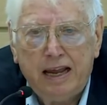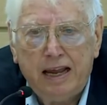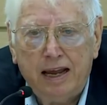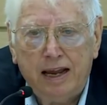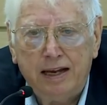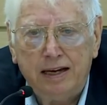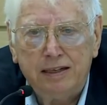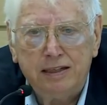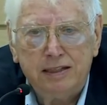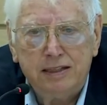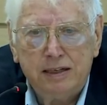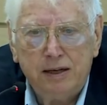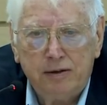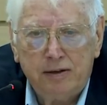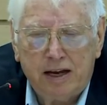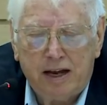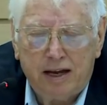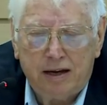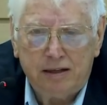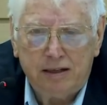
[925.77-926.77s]
And so
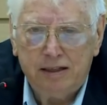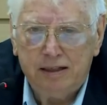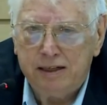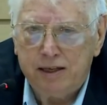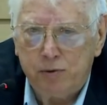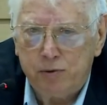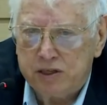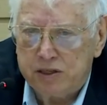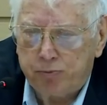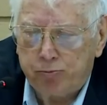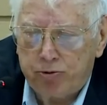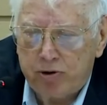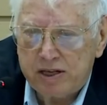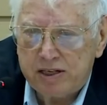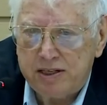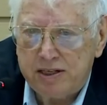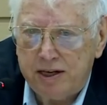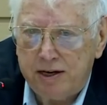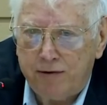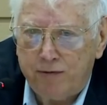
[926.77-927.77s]
there was a
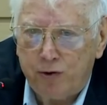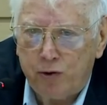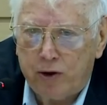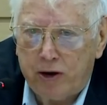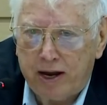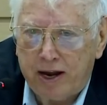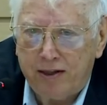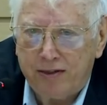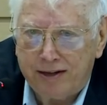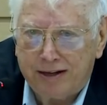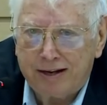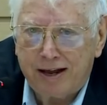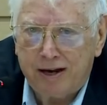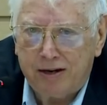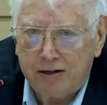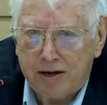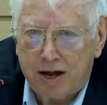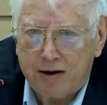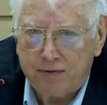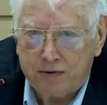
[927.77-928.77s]
press interview I had that got a
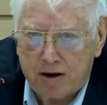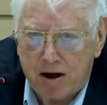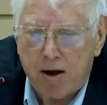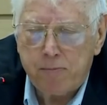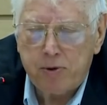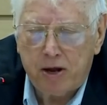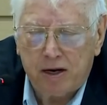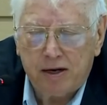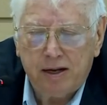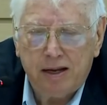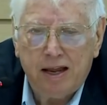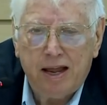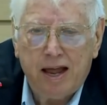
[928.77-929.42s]
lot of comment.